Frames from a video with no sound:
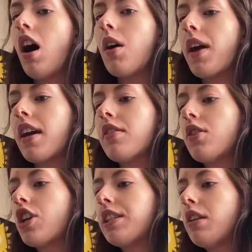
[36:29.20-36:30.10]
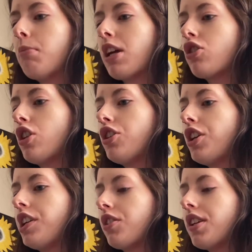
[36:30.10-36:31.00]
Okay, so Justin, make sure
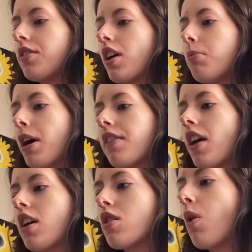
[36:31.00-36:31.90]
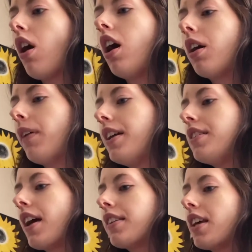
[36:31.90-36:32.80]
during your seesaw break that you are writing
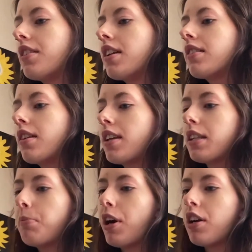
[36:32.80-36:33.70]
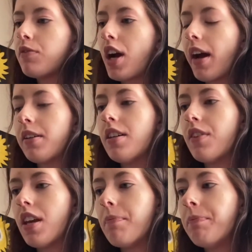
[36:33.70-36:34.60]
that sentence because that's part of your
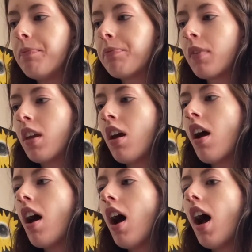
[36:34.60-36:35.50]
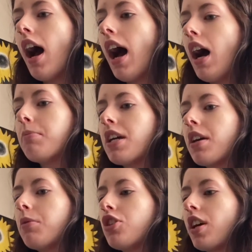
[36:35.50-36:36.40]
activity.
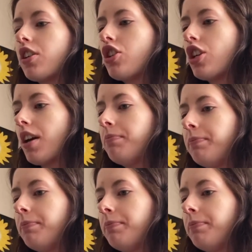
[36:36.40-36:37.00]
Amir, would you like to share?